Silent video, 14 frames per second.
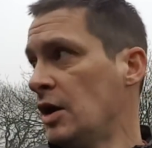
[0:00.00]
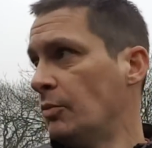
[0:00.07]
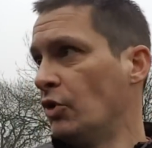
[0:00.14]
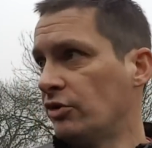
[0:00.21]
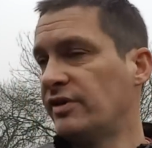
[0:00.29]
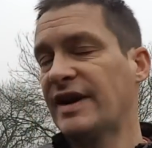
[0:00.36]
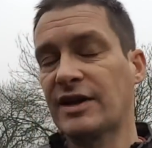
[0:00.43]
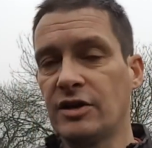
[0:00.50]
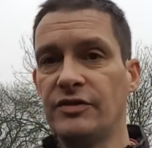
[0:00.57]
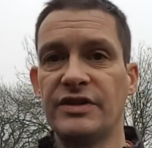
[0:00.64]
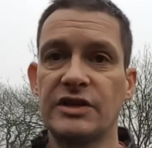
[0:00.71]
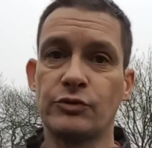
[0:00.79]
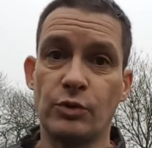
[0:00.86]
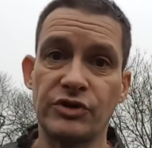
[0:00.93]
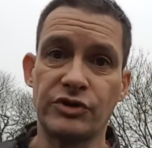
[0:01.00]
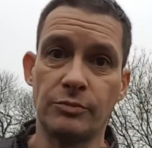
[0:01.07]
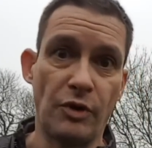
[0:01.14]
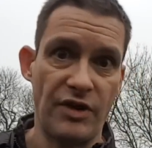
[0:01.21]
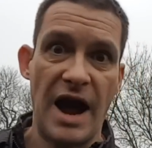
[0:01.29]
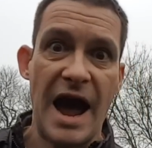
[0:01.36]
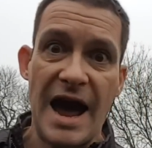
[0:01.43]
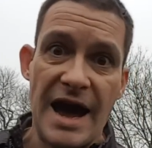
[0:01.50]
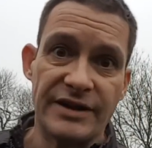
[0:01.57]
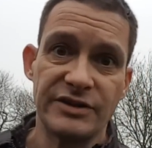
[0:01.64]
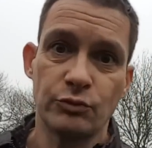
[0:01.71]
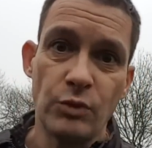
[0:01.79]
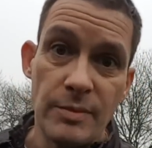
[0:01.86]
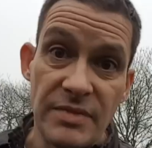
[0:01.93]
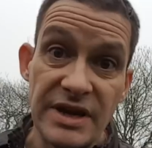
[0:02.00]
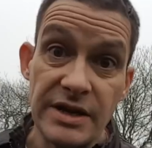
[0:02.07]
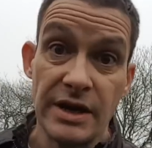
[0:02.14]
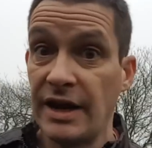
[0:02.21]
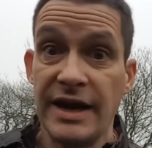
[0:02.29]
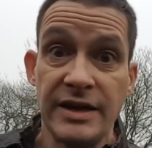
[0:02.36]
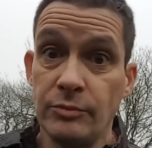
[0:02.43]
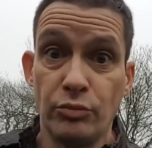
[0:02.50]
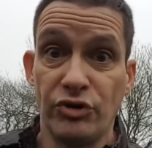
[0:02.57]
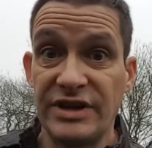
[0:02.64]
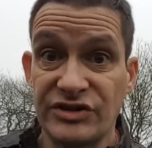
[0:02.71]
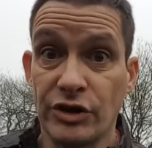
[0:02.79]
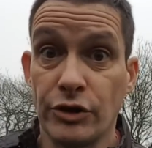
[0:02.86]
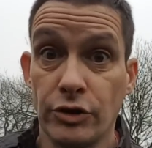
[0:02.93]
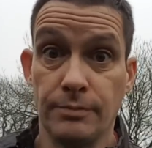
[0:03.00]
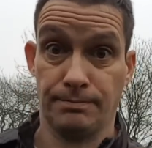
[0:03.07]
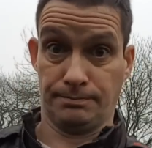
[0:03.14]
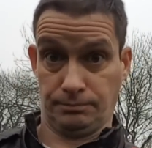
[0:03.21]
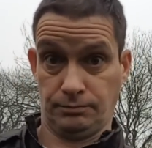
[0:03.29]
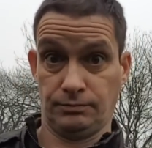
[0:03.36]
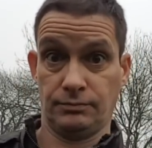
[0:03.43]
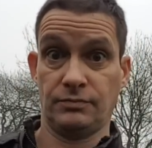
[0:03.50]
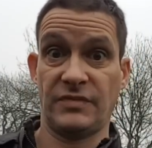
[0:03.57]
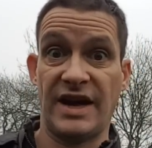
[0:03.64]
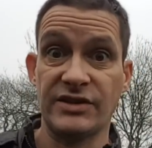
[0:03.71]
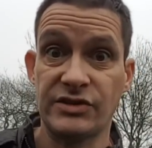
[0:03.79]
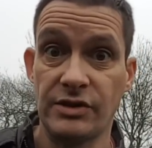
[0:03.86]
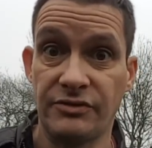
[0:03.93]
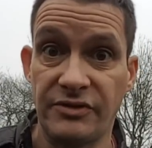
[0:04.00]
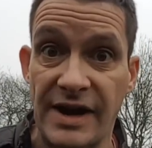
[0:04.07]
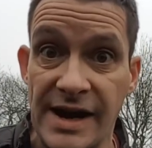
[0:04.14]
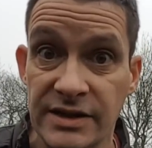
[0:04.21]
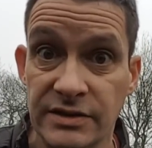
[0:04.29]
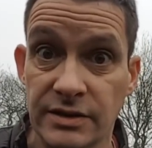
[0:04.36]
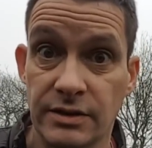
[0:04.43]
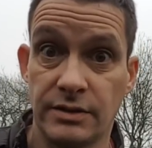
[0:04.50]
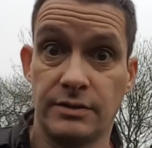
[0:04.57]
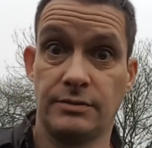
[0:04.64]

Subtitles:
But they reckon these were some of the hardest women in Britain. That's a fact.